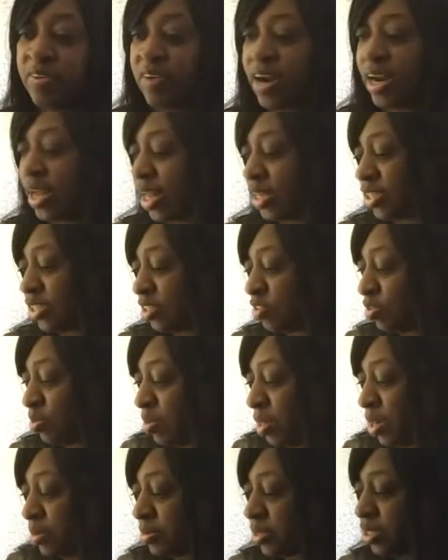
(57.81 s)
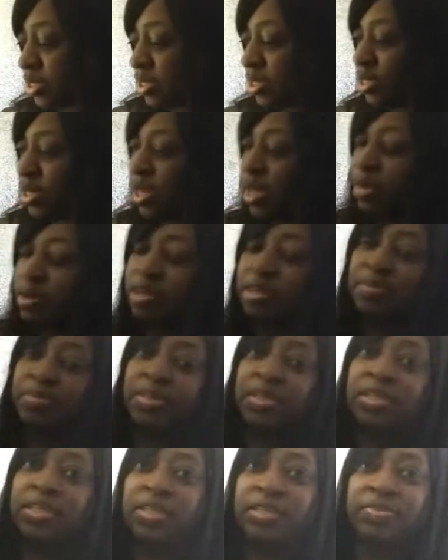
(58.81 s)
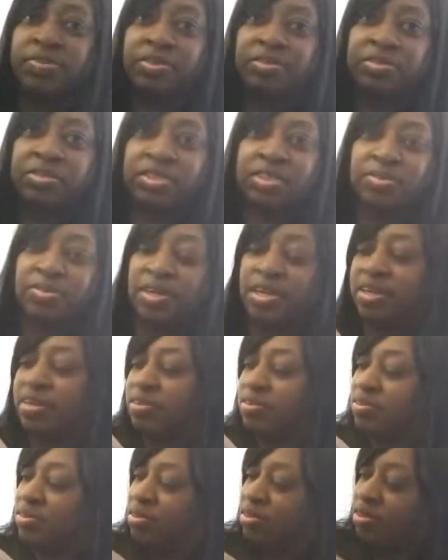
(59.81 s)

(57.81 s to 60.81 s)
I got this from Amazon. I believe it was around